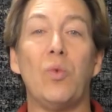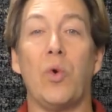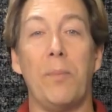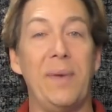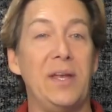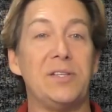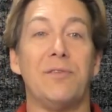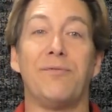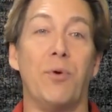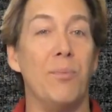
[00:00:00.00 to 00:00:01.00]
were meant
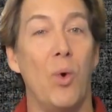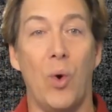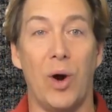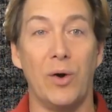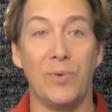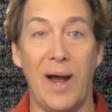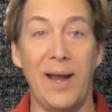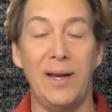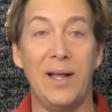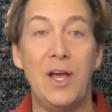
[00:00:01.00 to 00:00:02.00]
for more,
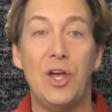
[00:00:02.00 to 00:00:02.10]
right?